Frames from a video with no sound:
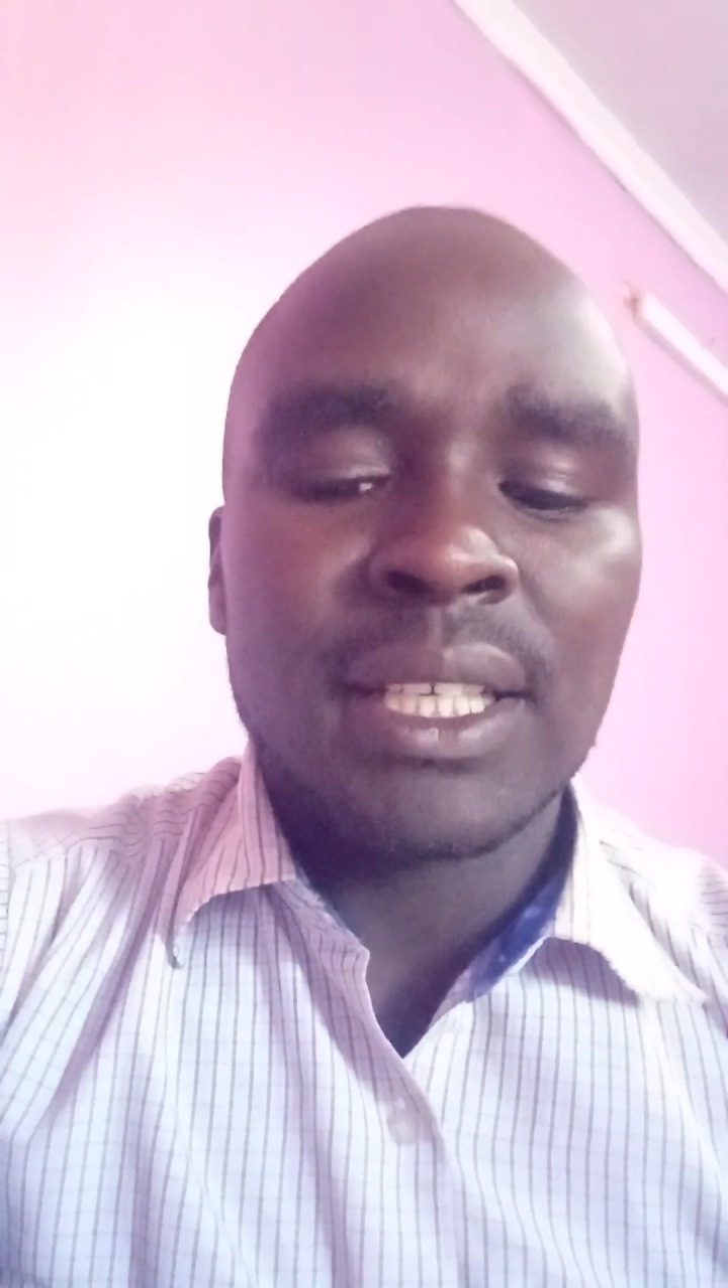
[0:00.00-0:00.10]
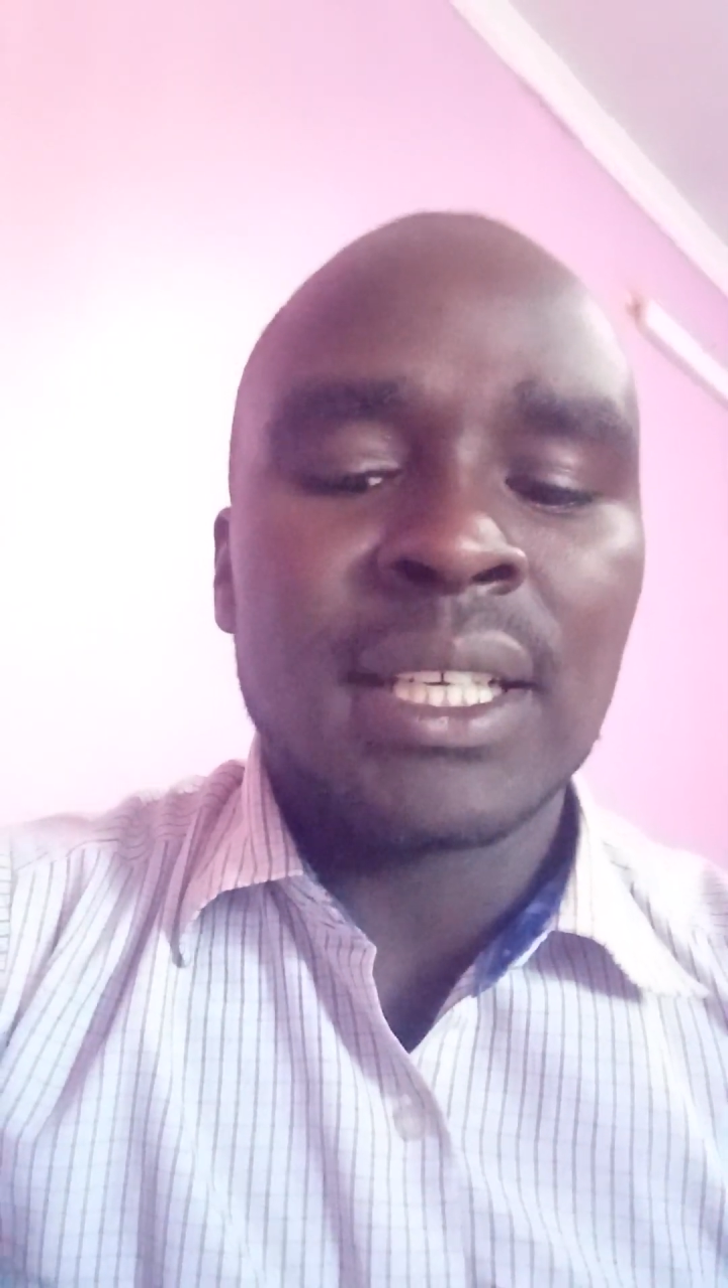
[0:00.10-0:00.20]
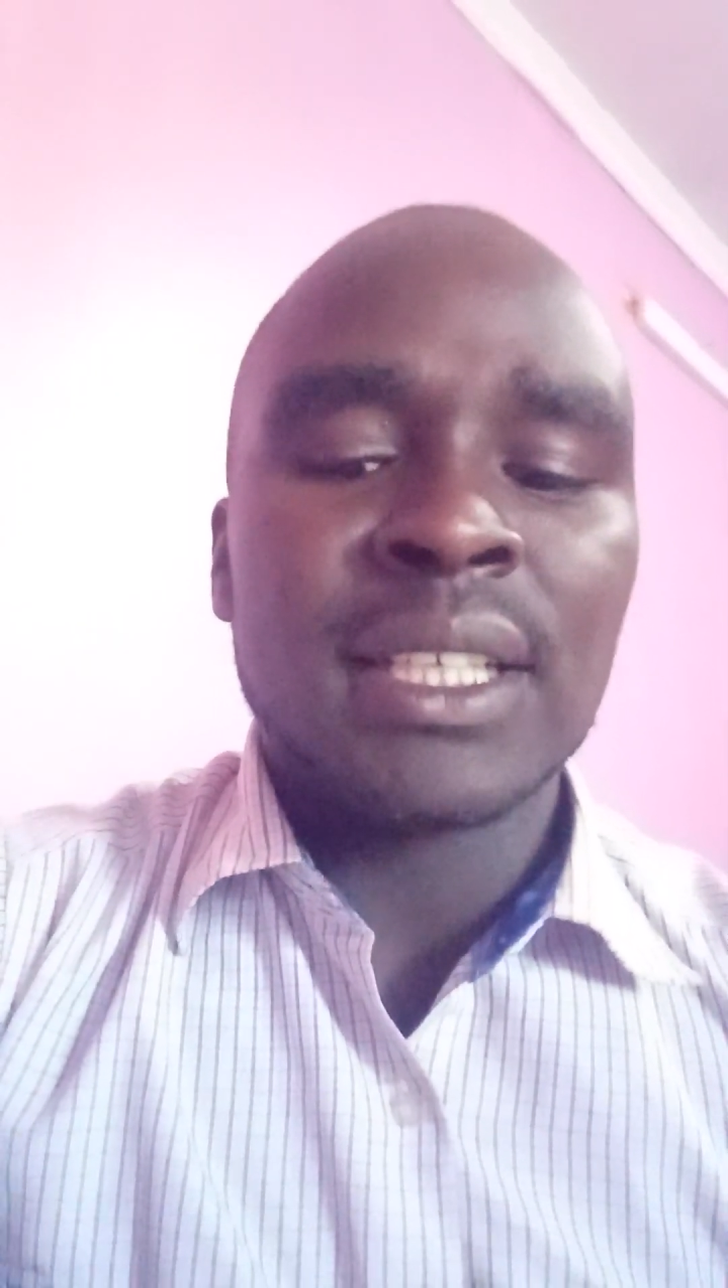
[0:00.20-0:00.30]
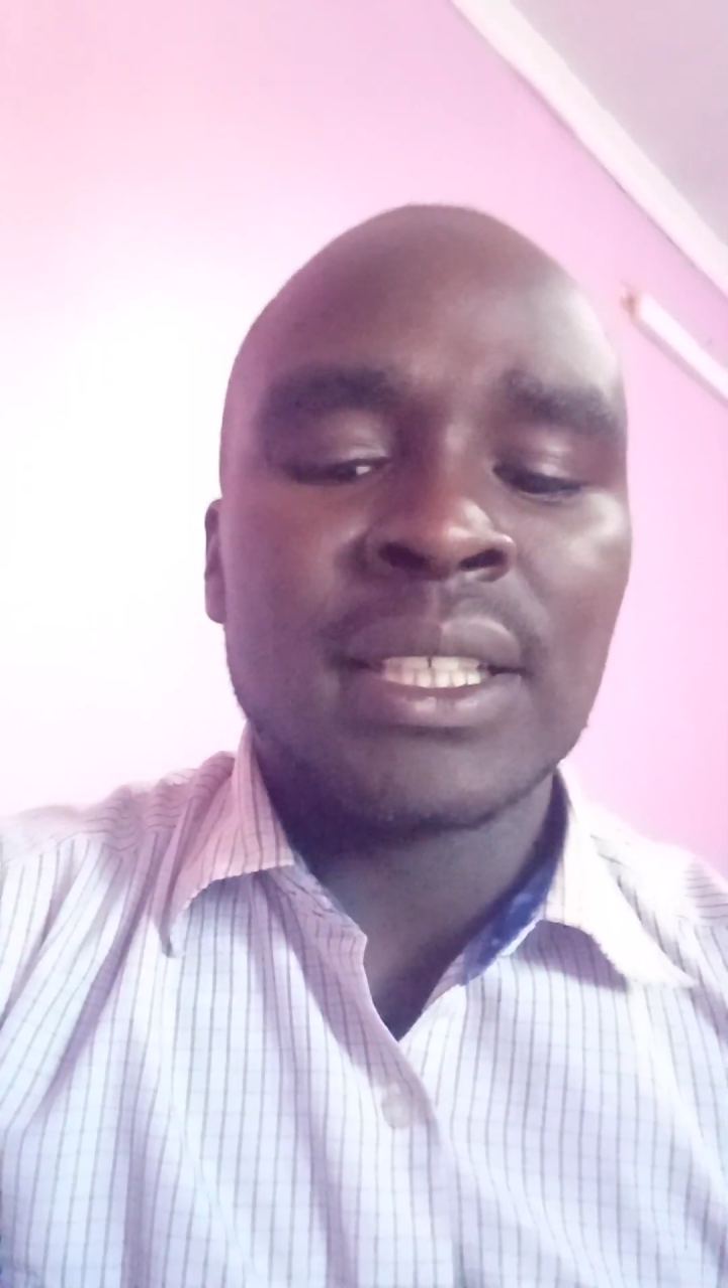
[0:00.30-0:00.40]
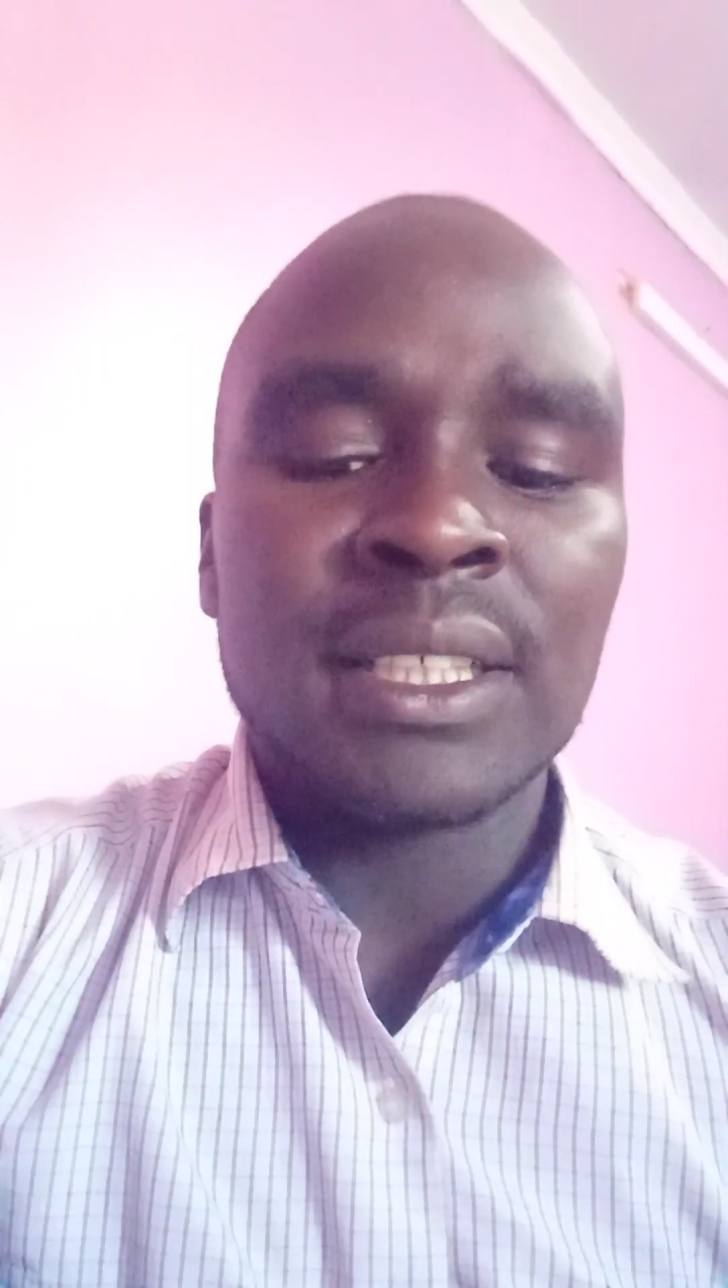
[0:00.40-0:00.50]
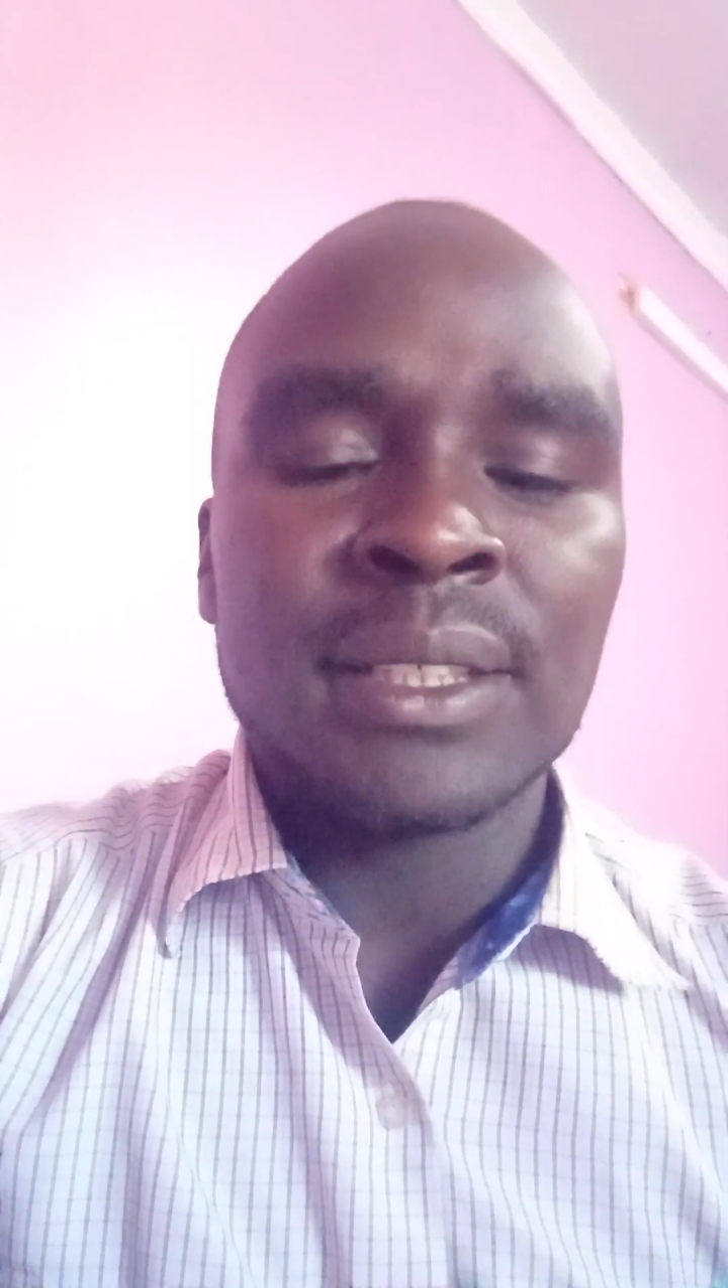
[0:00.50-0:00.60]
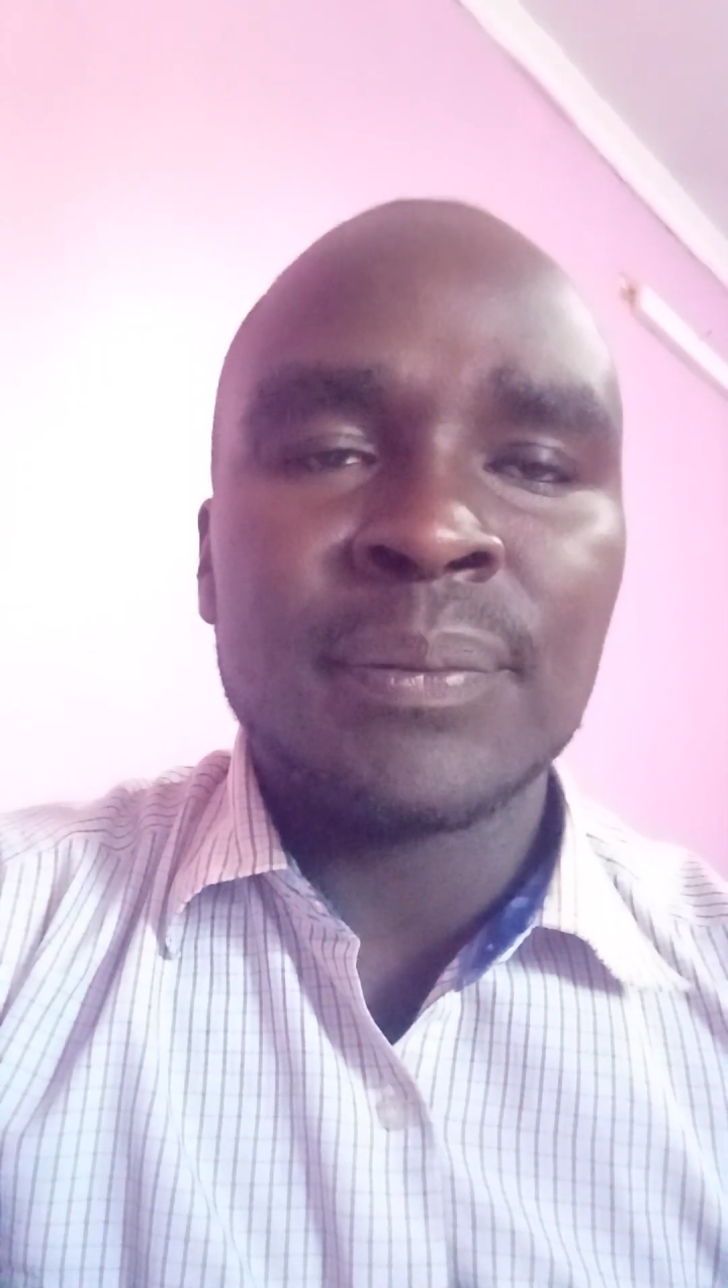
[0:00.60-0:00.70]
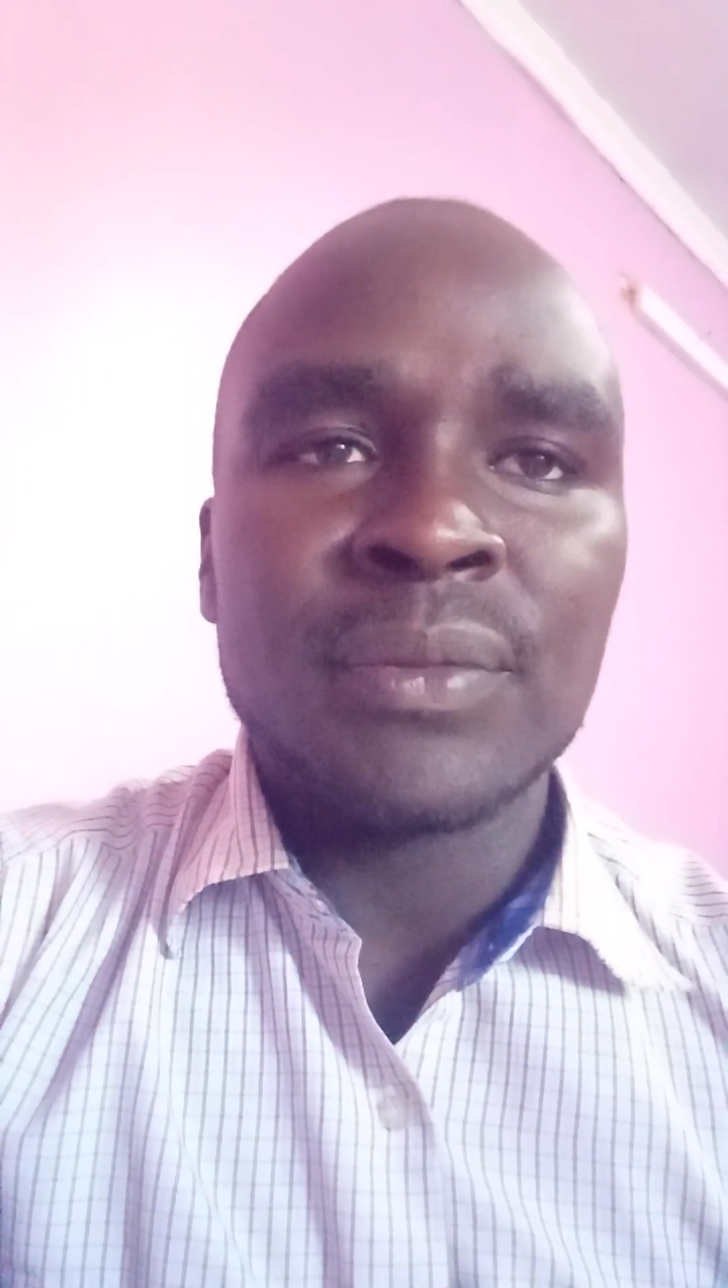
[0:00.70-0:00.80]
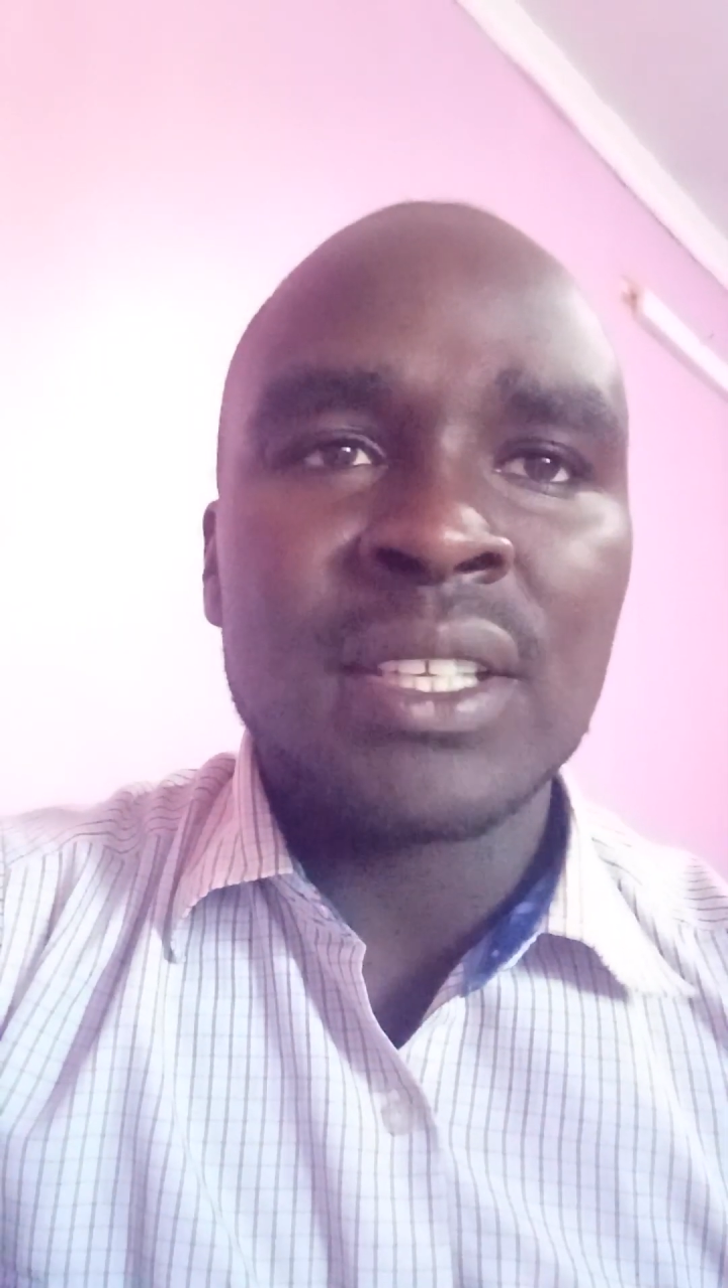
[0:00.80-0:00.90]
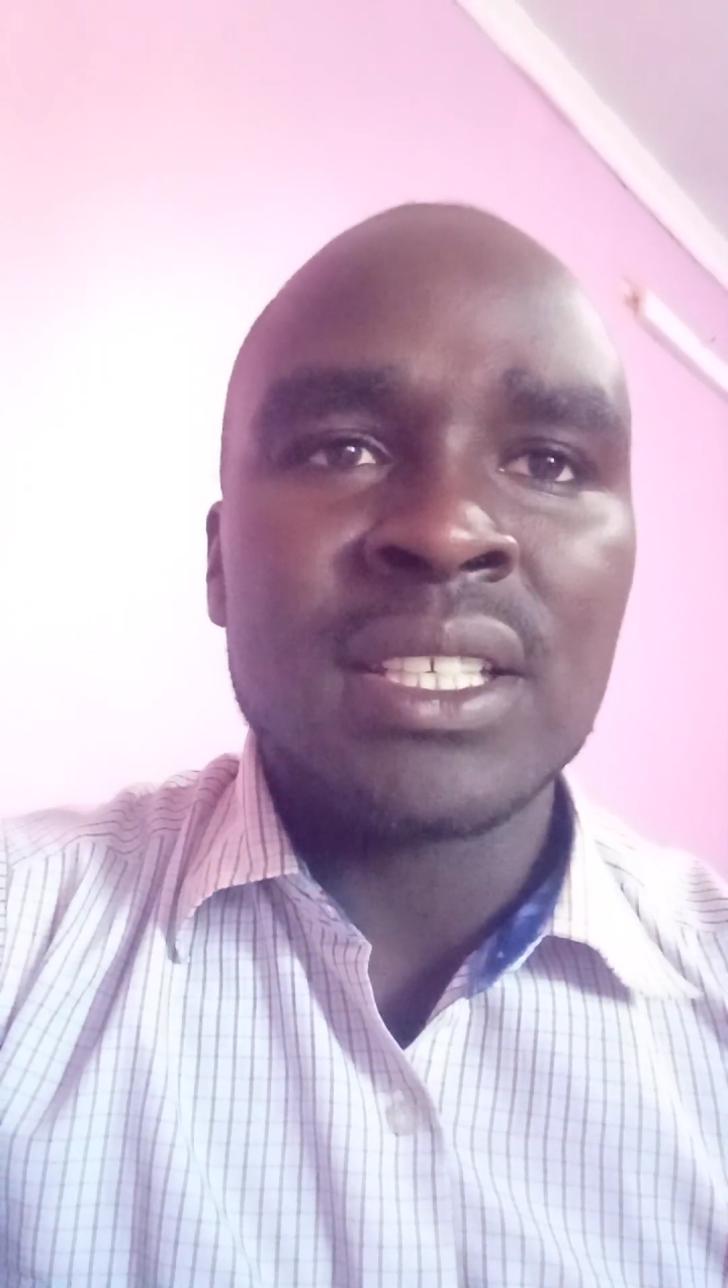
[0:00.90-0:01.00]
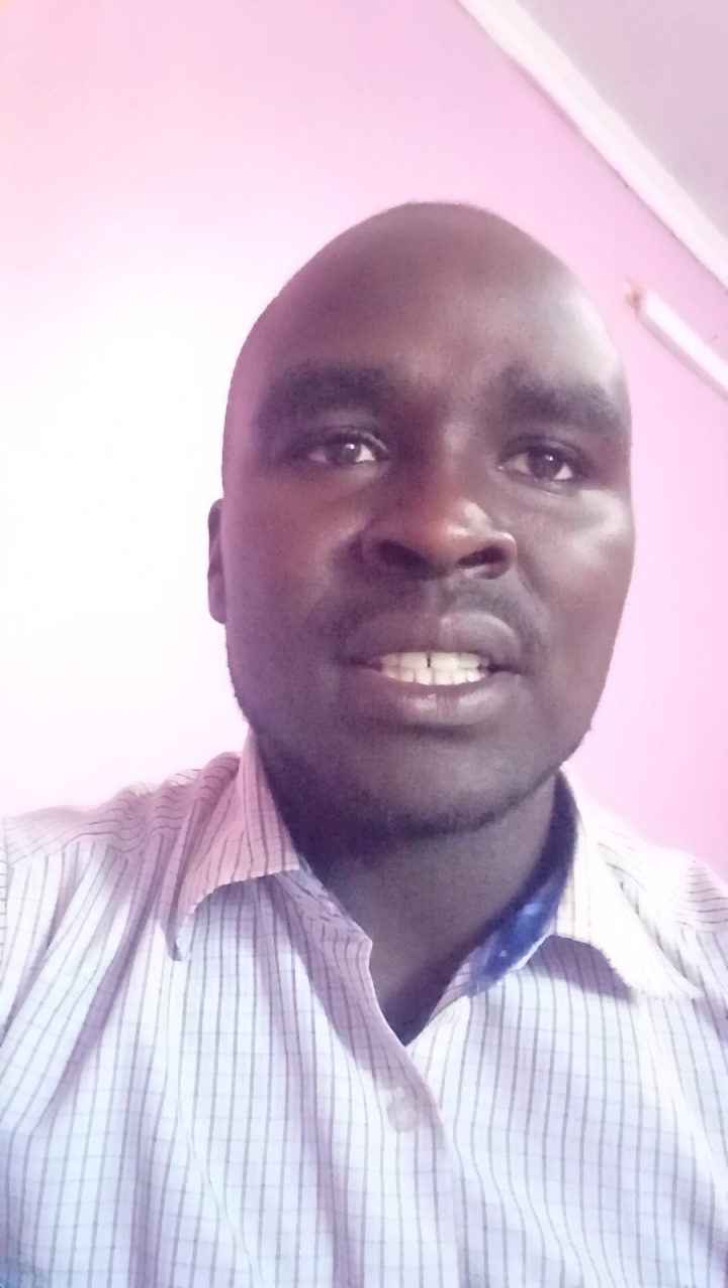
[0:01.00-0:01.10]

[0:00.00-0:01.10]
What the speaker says: And this